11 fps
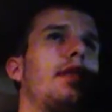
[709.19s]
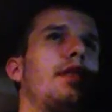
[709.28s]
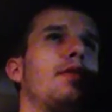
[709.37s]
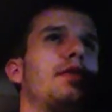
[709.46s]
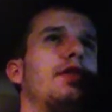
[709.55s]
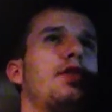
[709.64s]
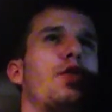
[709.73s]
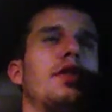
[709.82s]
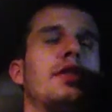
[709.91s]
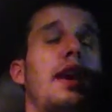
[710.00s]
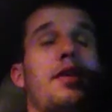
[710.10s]
There was a
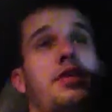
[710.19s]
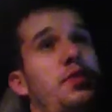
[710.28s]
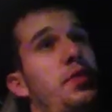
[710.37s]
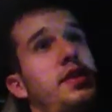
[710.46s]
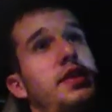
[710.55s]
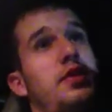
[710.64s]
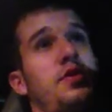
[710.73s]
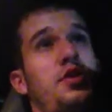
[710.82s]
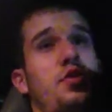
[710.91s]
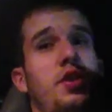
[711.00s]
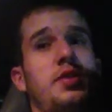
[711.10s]
now here's a weird thing. There's
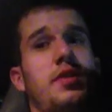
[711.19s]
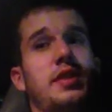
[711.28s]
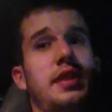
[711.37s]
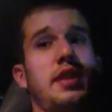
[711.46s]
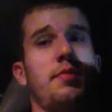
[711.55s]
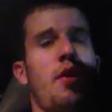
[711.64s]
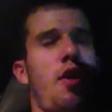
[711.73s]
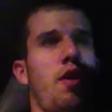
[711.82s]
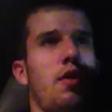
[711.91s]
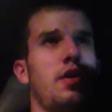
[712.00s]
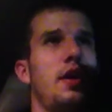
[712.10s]
a Toys R Us in the
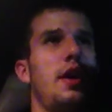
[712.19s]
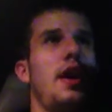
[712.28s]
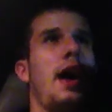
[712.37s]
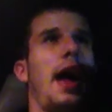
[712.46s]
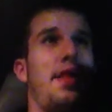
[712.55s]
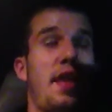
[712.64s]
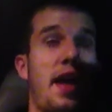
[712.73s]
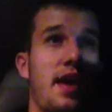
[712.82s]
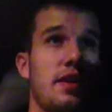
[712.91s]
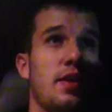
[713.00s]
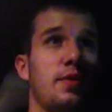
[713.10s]
mall, and
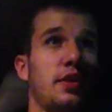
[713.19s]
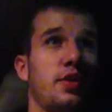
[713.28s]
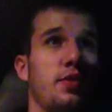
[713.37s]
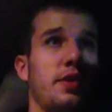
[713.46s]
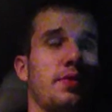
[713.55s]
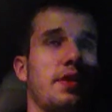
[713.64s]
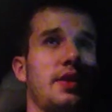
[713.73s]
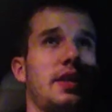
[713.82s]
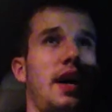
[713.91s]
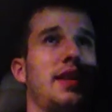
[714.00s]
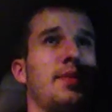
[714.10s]
then there was a Toys R
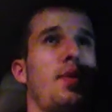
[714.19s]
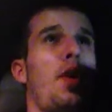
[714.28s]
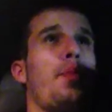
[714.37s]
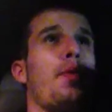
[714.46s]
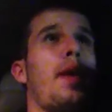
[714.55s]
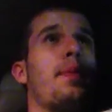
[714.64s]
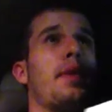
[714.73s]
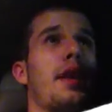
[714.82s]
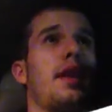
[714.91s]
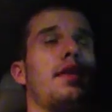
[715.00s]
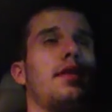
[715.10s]
Us on the mall
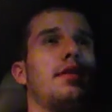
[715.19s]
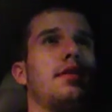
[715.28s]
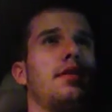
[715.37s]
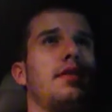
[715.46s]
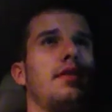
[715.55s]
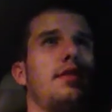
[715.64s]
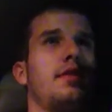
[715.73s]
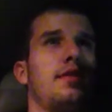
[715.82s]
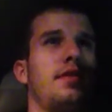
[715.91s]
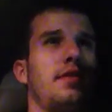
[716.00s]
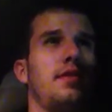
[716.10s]
property
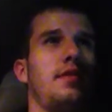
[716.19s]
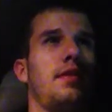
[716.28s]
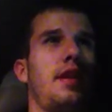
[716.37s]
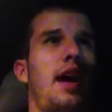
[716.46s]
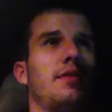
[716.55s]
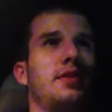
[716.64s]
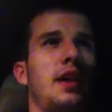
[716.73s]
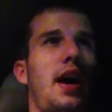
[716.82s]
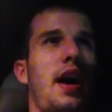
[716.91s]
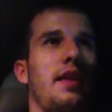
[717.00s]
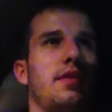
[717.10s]

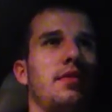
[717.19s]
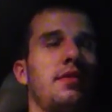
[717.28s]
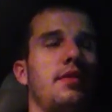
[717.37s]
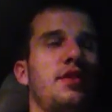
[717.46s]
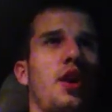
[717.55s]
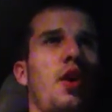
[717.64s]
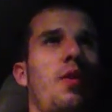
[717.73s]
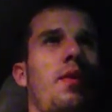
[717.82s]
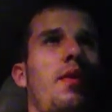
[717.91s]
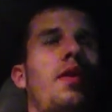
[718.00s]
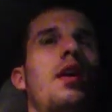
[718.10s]
outside.
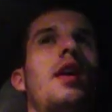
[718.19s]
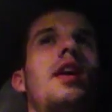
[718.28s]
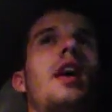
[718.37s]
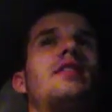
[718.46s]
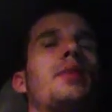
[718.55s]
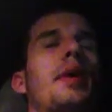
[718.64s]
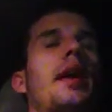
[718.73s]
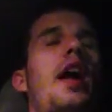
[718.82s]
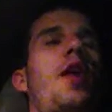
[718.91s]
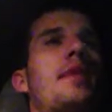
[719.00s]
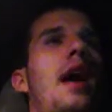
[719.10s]
So, if someone
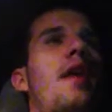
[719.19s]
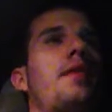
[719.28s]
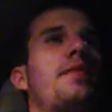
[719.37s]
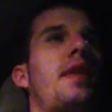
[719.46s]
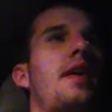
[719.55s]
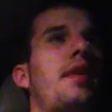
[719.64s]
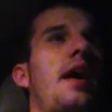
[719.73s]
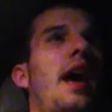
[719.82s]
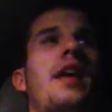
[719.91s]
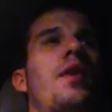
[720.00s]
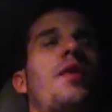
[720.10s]
can help me out, and
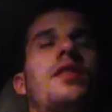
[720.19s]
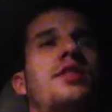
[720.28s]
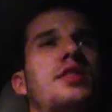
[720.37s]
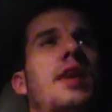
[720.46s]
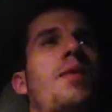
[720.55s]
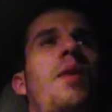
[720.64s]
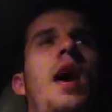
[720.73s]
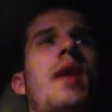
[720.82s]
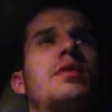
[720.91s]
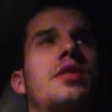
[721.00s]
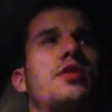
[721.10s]
I don't understand
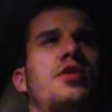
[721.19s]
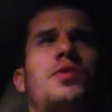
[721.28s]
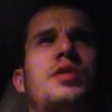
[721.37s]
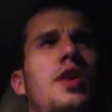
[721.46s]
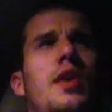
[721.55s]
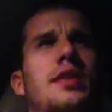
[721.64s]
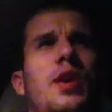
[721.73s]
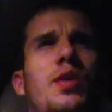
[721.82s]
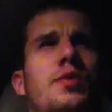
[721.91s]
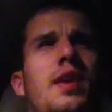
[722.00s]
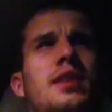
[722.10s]
why was there 2
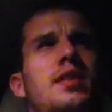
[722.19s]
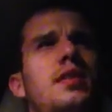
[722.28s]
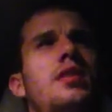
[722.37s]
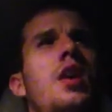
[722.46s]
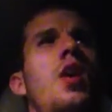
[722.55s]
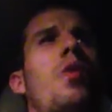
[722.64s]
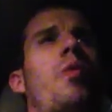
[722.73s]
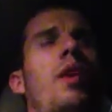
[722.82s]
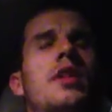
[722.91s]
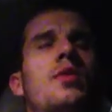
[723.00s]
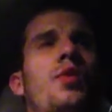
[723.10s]
Toys R Us's.
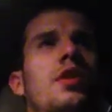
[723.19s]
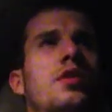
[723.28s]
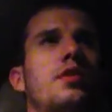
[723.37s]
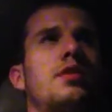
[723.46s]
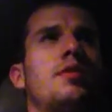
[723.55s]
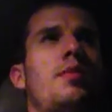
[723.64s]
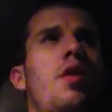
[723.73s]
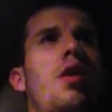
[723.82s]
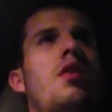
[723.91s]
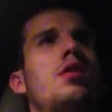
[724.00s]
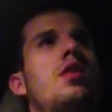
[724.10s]
When did the one close at the
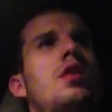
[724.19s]
mall?